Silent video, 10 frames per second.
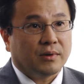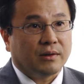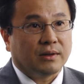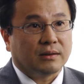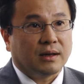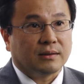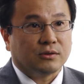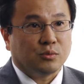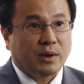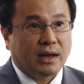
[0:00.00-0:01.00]
I think
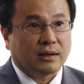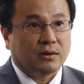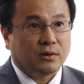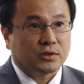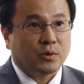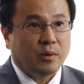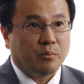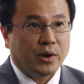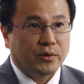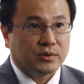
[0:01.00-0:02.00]
that Japan can also
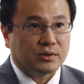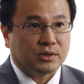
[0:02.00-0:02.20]
impose